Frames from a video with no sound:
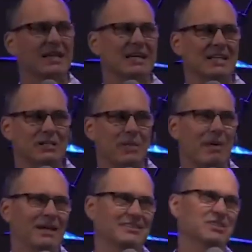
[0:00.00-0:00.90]
is
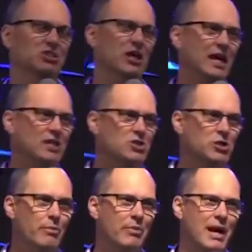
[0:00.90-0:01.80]
about to change
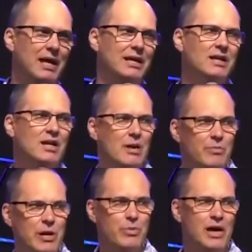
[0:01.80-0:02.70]
somebody.
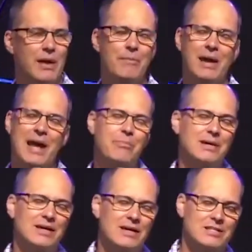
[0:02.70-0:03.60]
People are like, man, I bet.
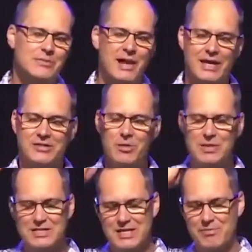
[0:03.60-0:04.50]
Somebody told me, he
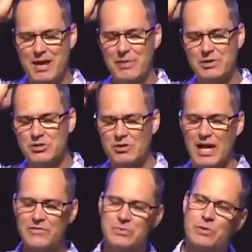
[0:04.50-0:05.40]
said, man, I bet your life
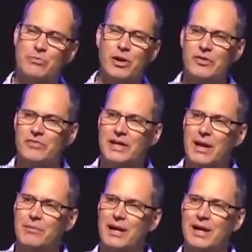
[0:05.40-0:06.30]
has been perfect.
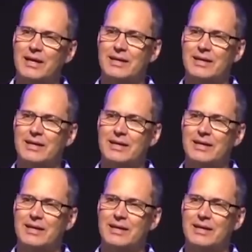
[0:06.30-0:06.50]
I'm like,